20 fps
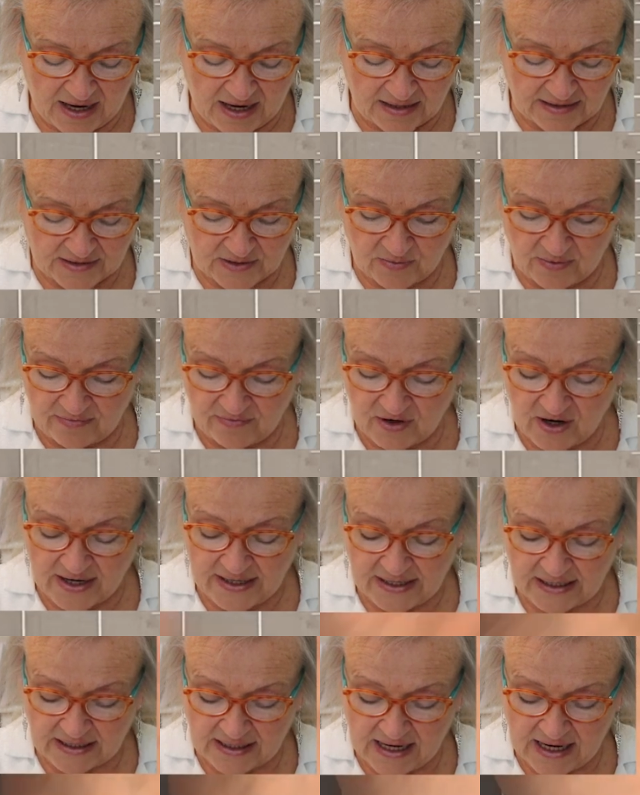So I've got
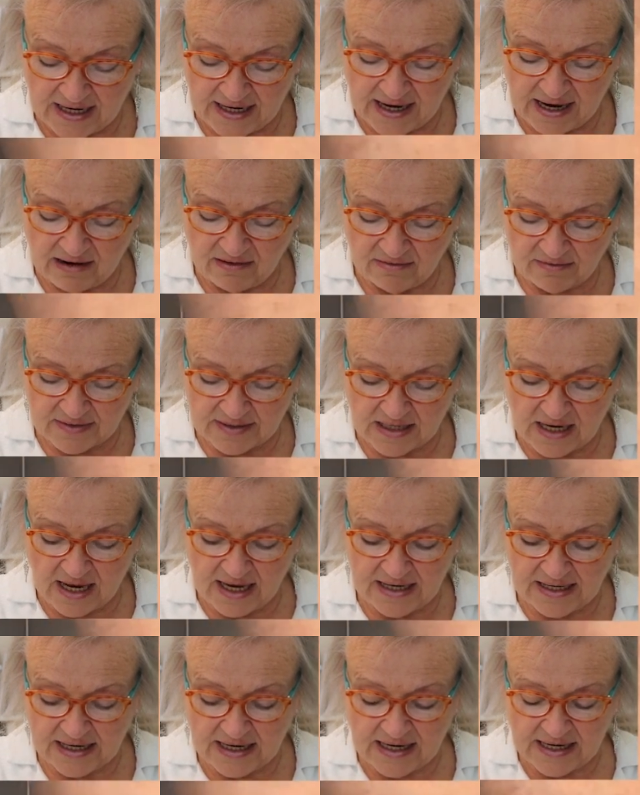it cut out.
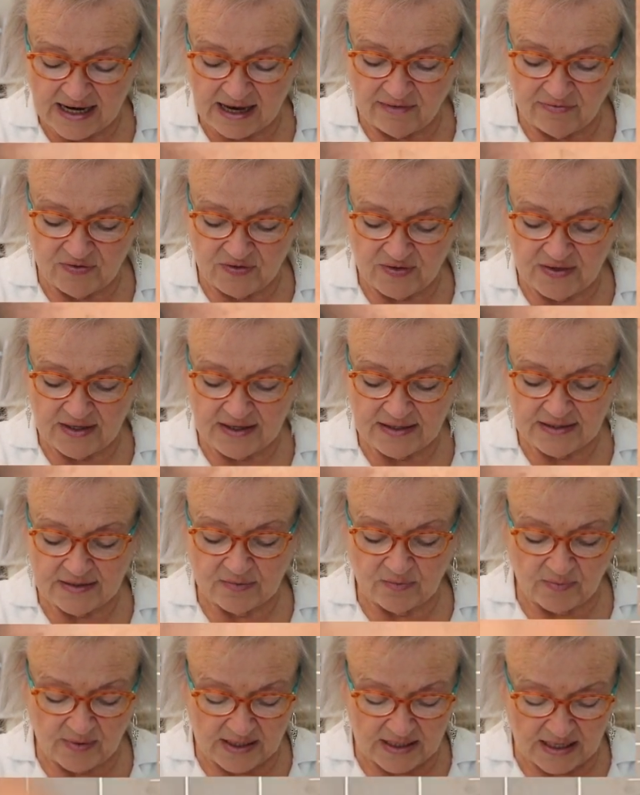I cut out
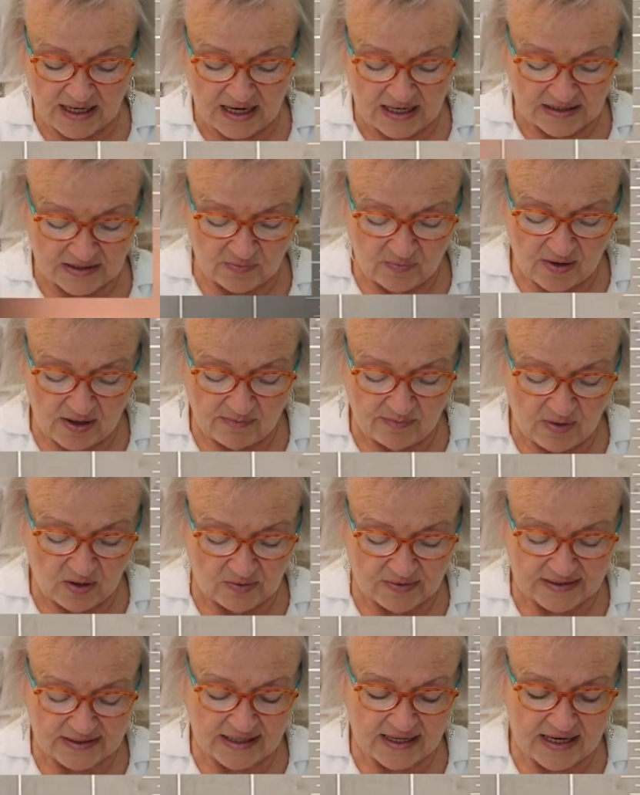this one as well
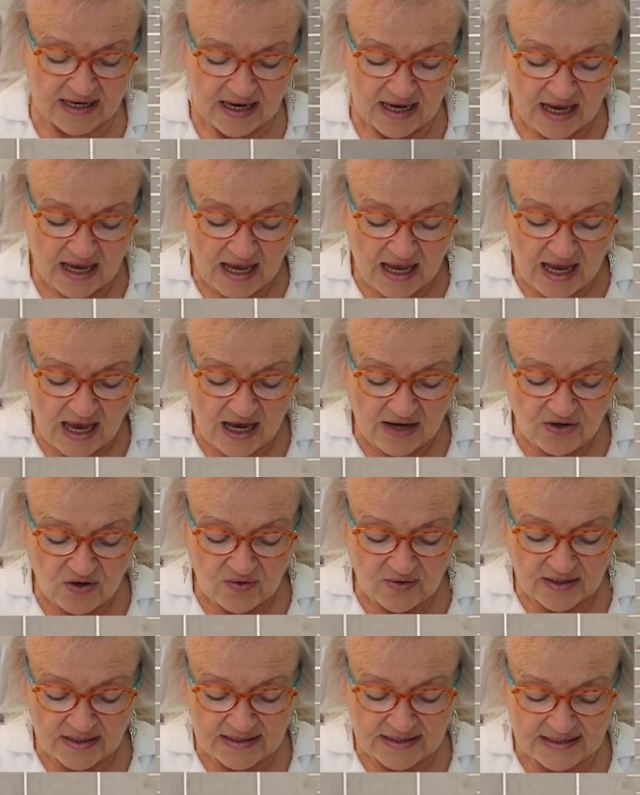mostly. And you
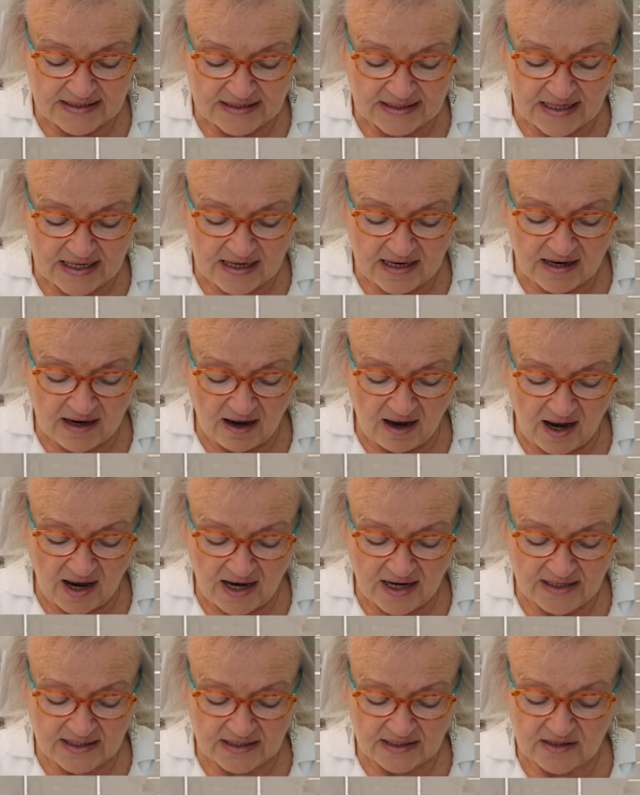can see
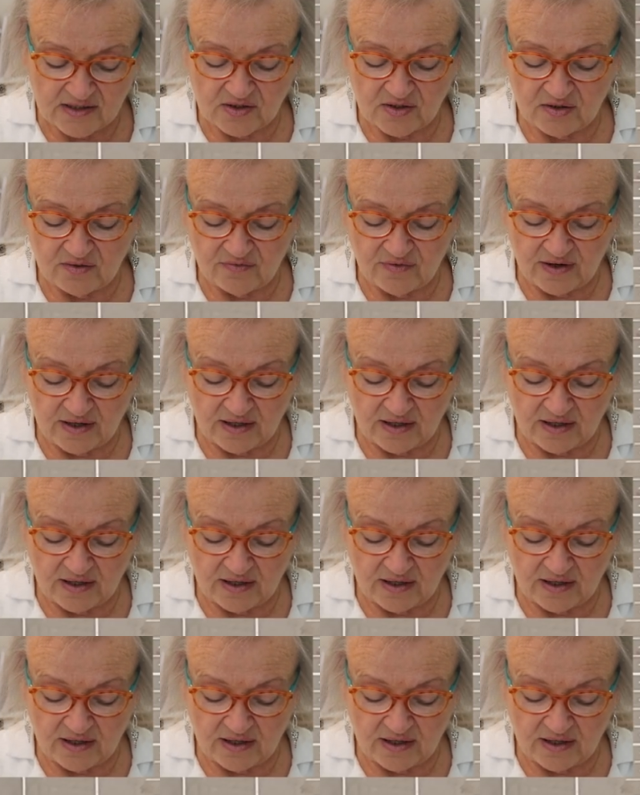I didn't do